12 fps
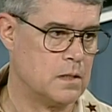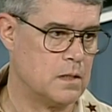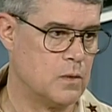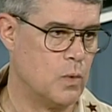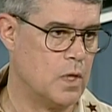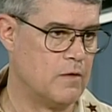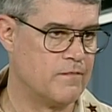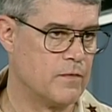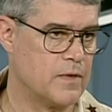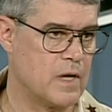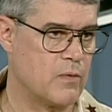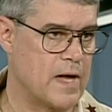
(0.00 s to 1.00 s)
uh, well for
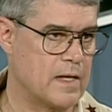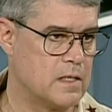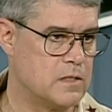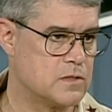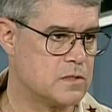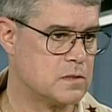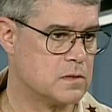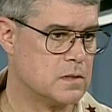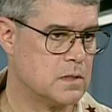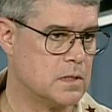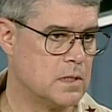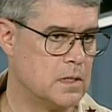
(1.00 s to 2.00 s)
the Iraqis
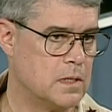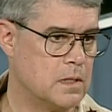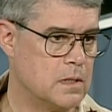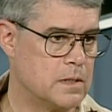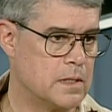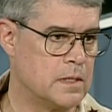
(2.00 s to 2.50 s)
uh,